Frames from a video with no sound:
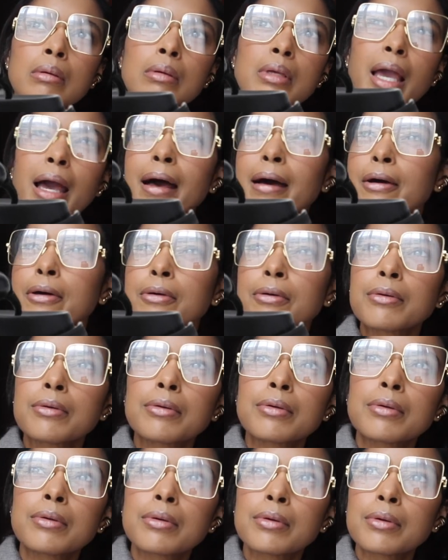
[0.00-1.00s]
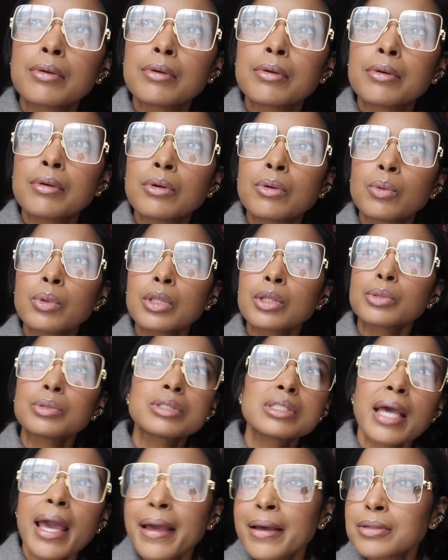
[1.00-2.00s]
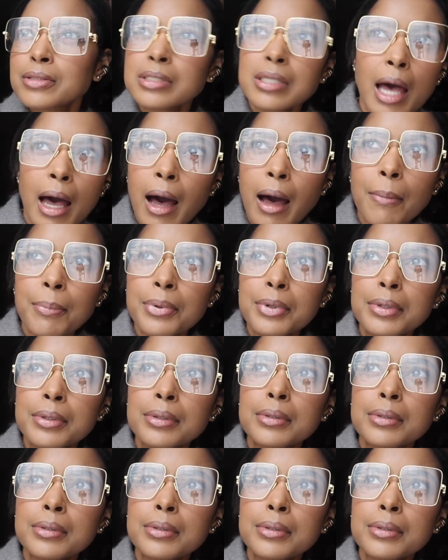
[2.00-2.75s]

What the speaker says: Yeah, a little tank top.